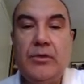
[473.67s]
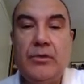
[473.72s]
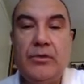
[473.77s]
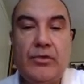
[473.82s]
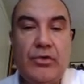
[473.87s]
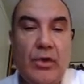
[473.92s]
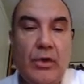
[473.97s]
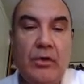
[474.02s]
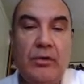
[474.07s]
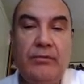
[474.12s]

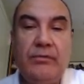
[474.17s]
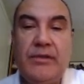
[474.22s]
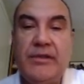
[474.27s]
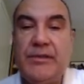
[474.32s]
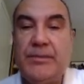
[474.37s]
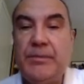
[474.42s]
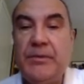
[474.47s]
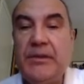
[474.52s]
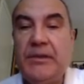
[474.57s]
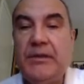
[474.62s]
So we
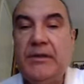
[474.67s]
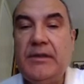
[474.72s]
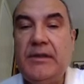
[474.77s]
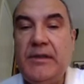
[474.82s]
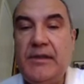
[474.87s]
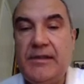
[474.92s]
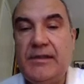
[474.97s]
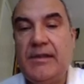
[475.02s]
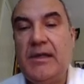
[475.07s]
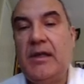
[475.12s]
split the
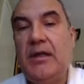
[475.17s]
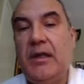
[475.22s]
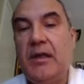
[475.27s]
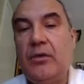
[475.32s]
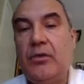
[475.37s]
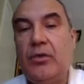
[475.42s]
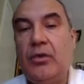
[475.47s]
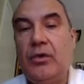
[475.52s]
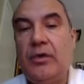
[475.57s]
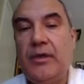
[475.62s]
design
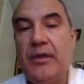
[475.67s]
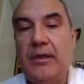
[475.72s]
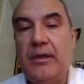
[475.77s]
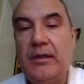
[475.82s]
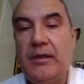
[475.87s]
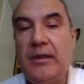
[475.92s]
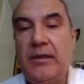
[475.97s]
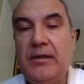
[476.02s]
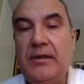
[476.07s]
accordingly.